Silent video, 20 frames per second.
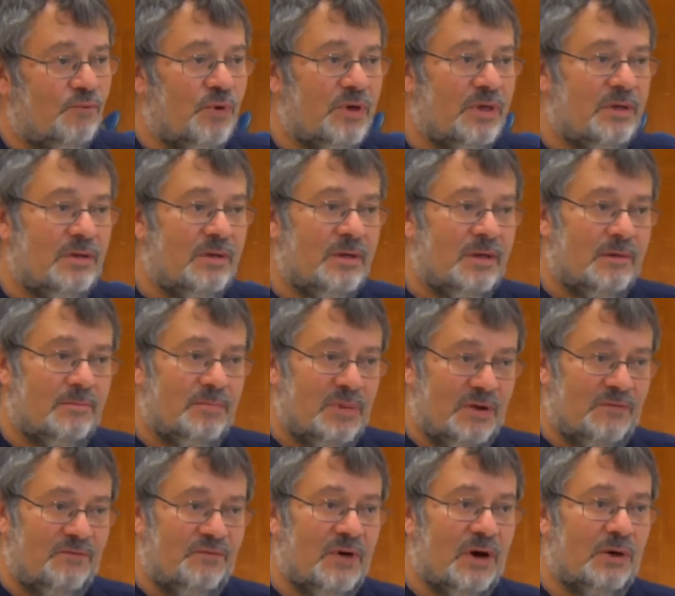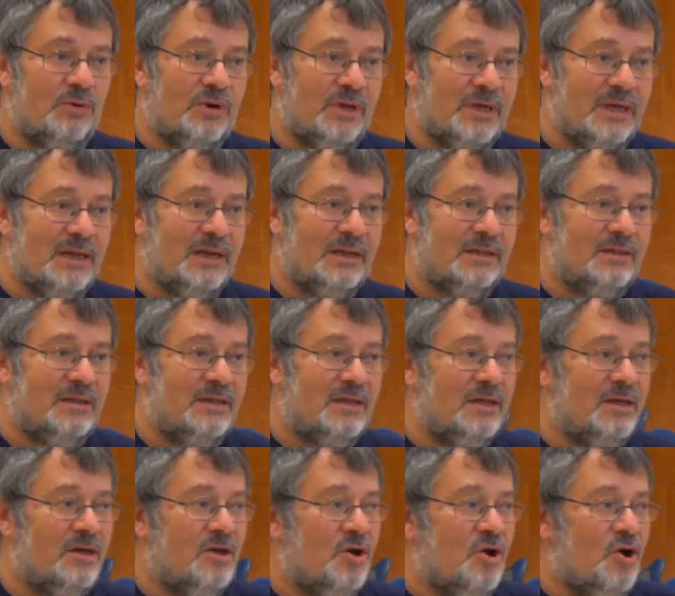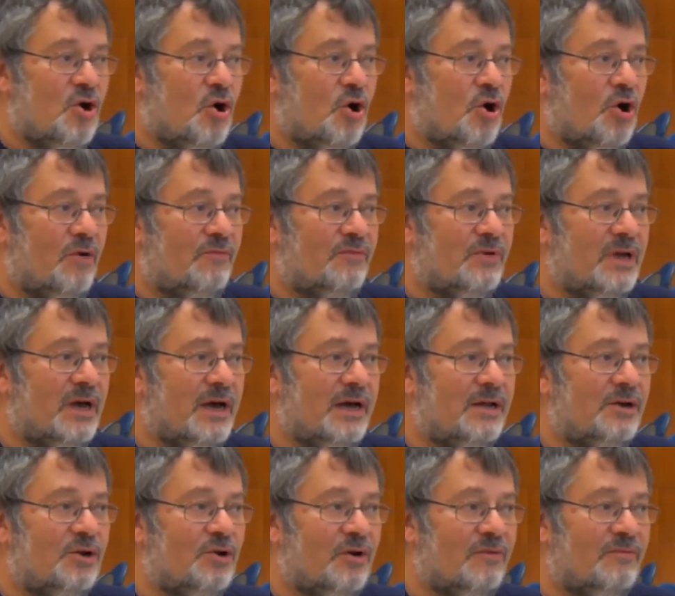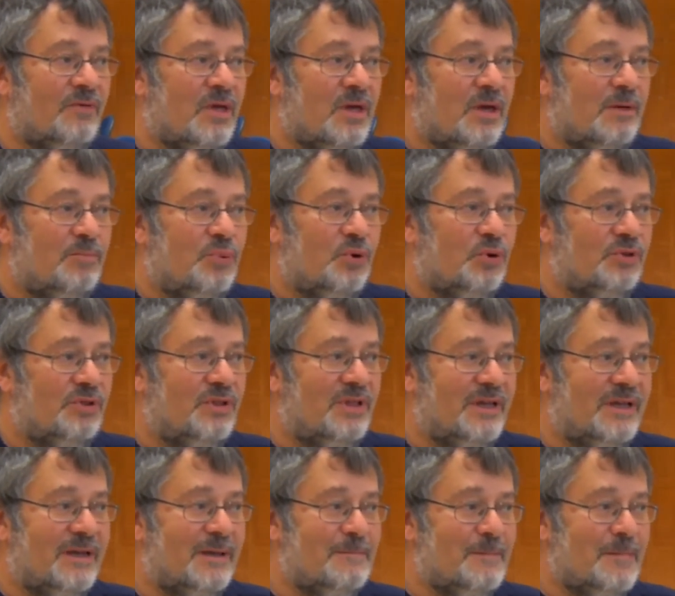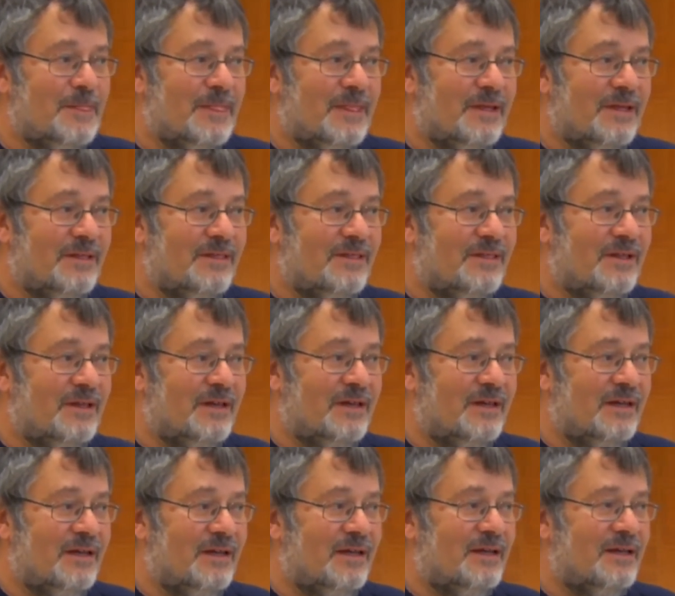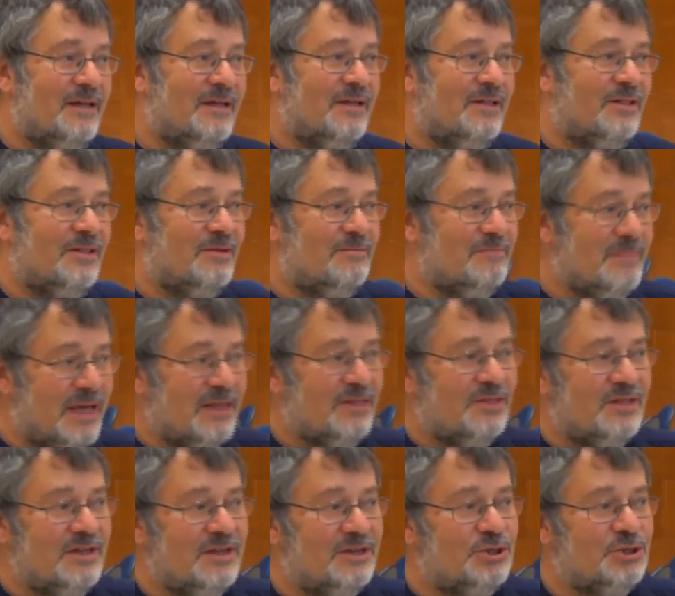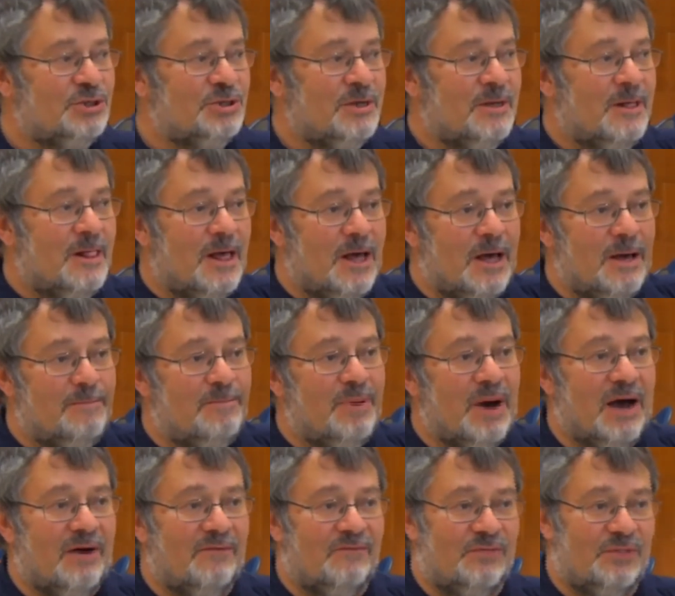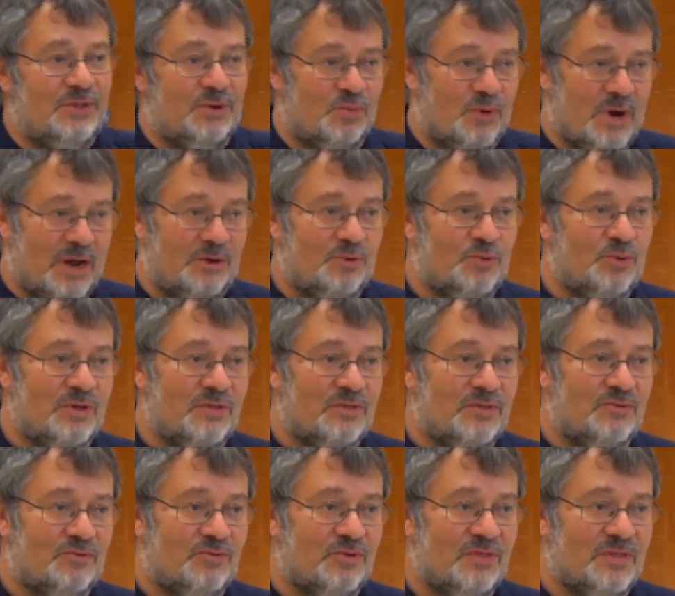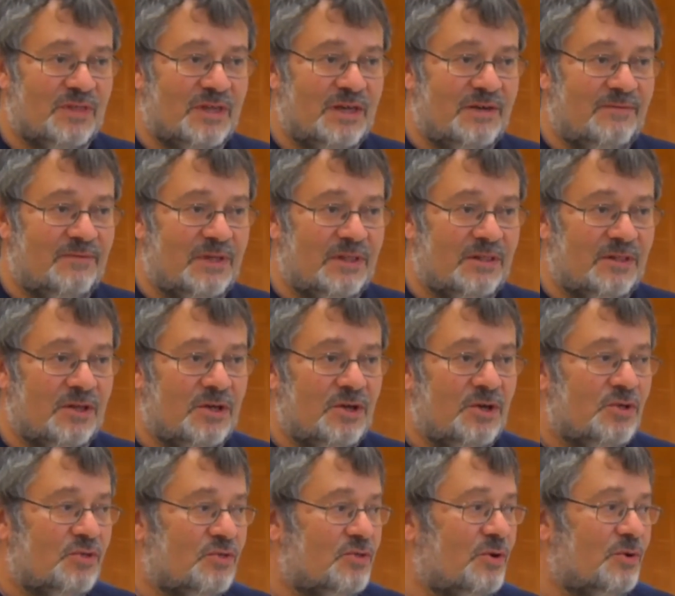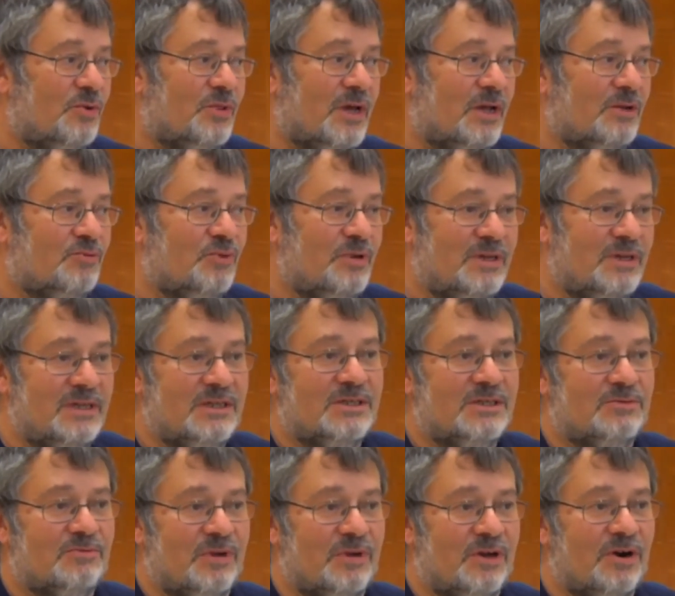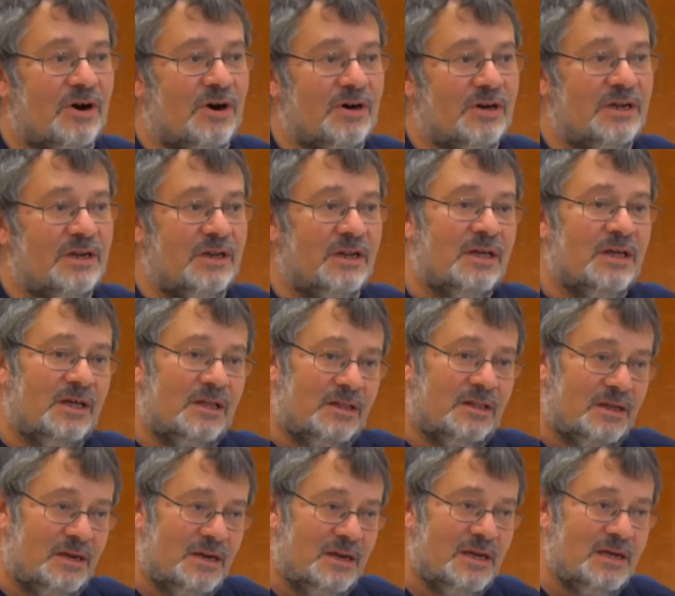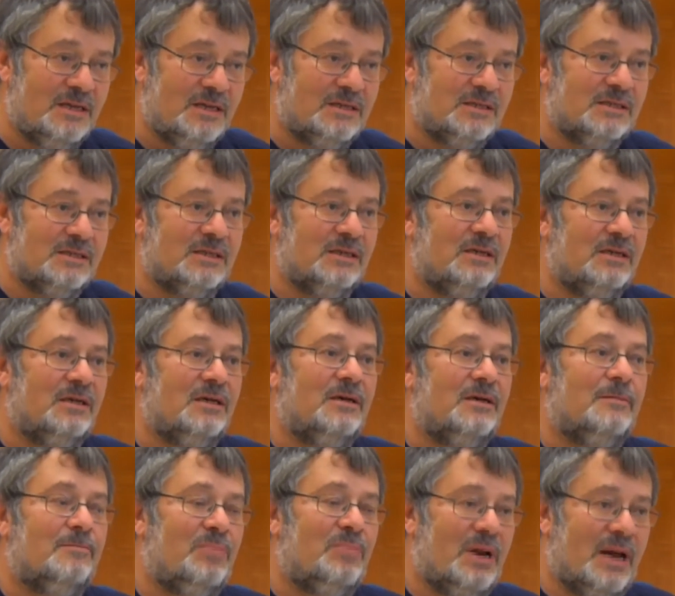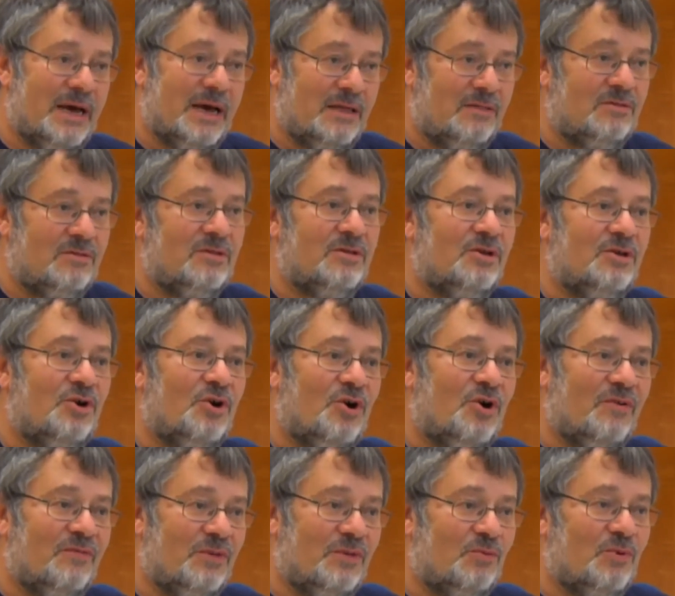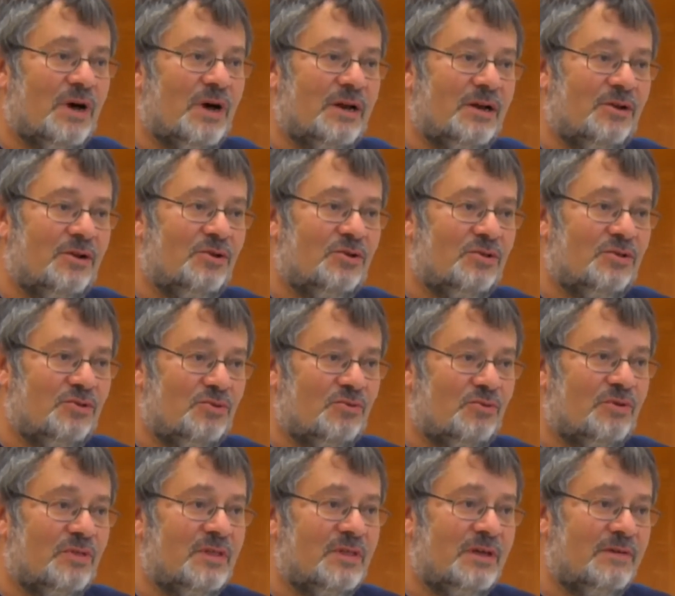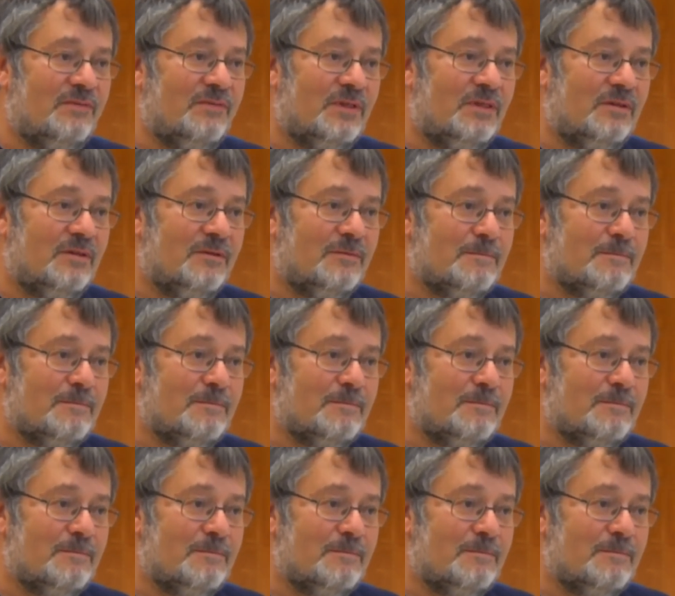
we been found guilty of kind of putting the message above the one who is to receive it, so that we disregarded the needs, plight of the one to receive it.